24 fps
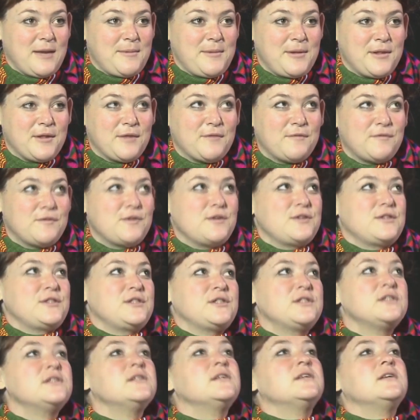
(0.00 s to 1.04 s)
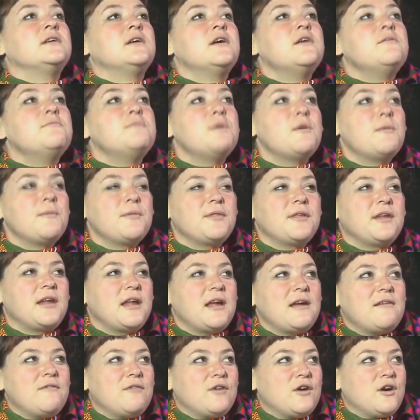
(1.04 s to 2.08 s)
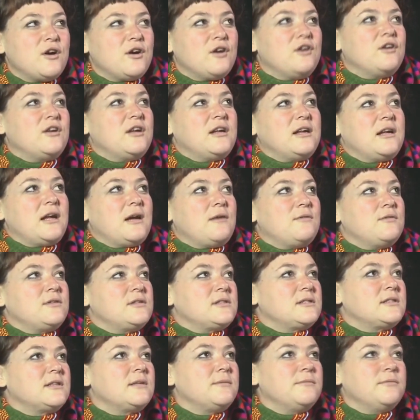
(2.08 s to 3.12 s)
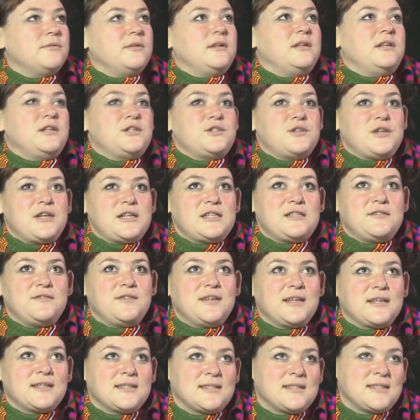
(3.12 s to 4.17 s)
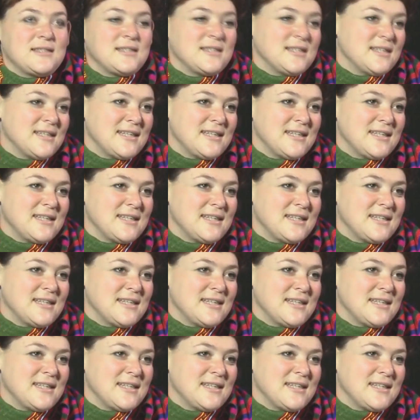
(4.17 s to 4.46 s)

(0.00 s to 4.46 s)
I mean, the first moment that I ever heard it, I was completely transfixed.